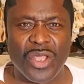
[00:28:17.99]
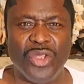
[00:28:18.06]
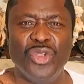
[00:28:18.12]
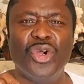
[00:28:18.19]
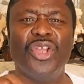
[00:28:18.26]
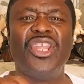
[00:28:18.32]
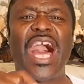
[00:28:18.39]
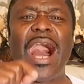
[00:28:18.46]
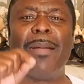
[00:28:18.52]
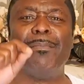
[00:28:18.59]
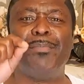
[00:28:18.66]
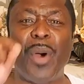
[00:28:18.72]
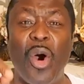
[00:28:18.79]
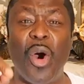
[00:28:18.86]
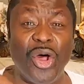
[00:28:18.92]
you're
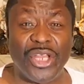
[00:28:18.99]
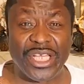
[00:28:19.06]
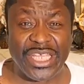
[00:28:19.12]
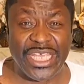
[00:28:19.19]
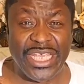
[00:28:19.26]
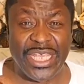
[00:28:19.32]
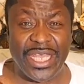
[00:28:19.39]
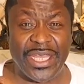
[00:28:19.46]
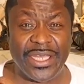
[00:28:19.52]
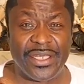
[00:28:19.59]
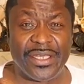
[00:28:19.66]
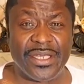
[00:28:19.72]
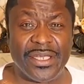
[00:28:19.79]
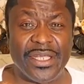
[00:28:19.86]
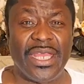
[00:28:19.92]
not born again
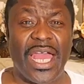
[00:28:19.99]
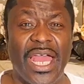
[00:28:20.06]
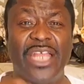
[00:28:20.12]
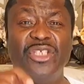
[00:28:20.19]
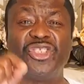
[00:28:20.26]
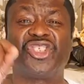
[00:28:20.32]
and